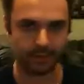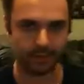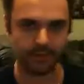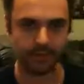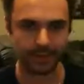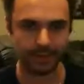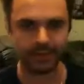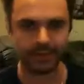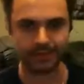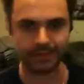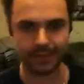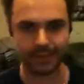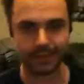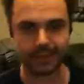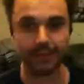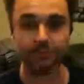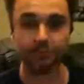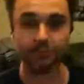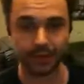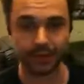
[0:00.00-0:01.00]
means that
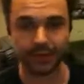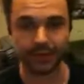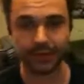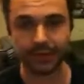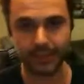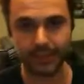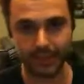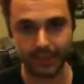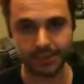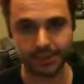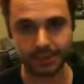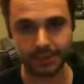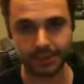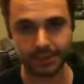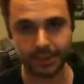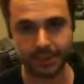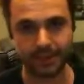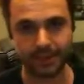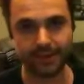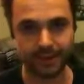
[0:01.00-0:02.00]
it really needs to
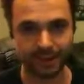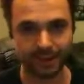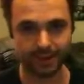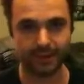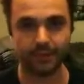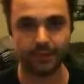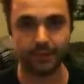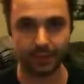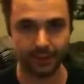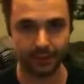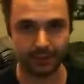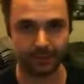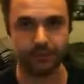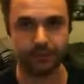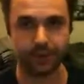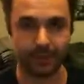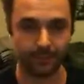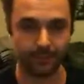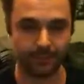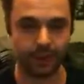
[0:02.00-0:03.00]
generate value when
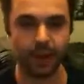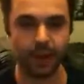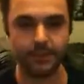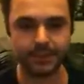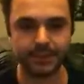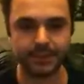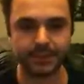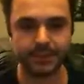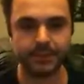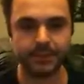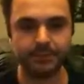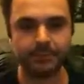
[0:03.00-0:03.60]
it pops.